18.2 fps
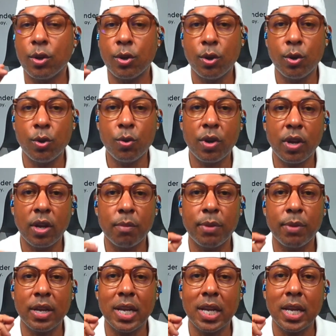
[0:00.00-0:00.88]
you
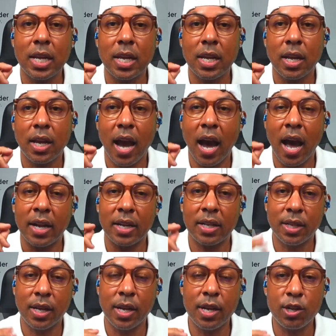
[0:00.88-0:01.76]
can be out
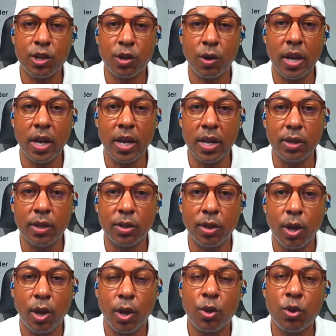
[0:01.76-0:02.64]
of 10
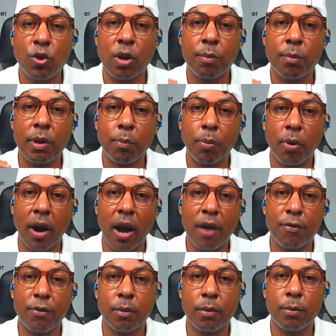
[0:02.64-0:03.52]
trades, you can be
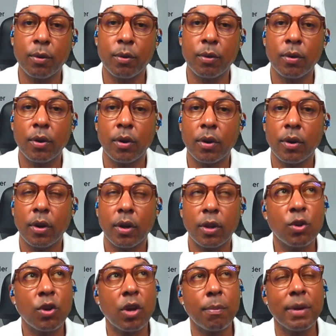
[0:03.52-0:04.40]
profitable.
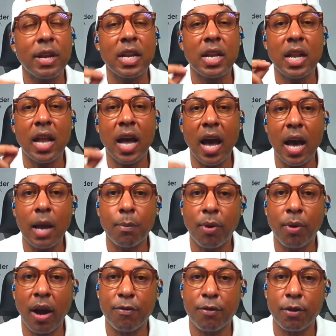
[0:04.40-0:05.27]
You could be
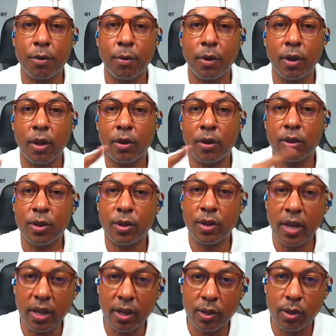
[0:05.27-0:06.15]
non-profitable on
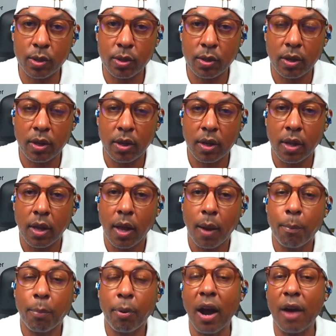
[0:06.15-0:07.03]
6,
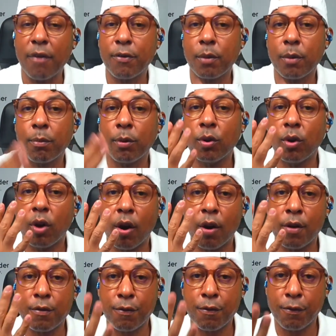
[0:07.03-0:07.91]
profitable
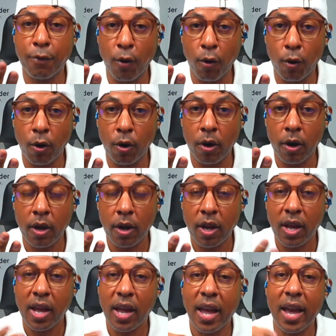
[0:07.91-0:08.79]
on 4,
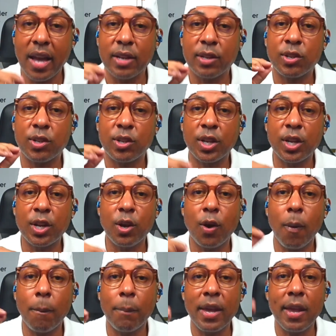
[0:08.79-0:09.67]
and
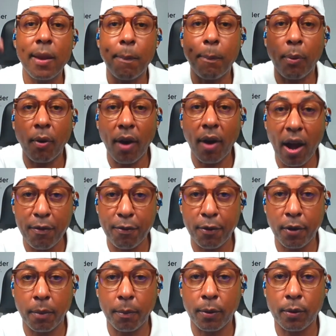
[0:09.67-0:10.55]
still be
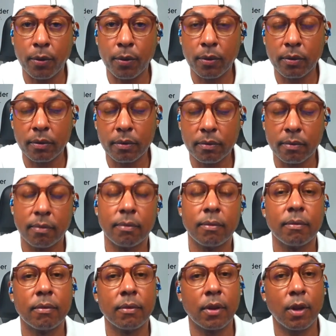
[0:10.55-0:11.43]
profitable.
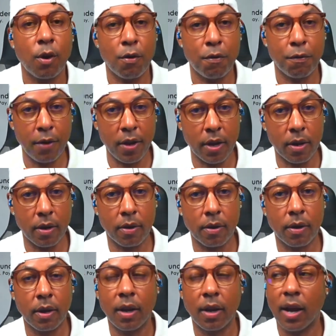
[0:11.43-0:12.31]
Go
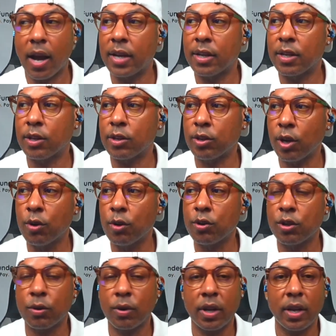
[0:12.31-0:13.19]
figure. I just
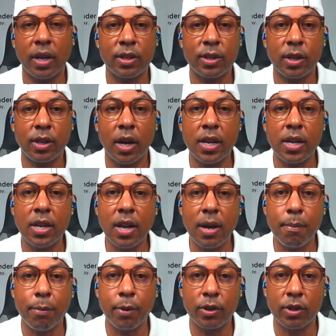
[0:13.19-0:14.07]
told you, it's a
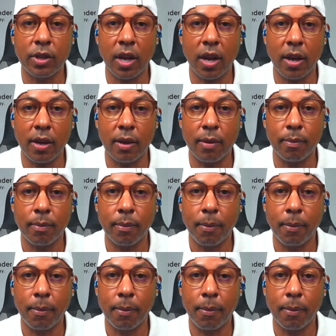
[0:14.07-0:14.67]
numbers game.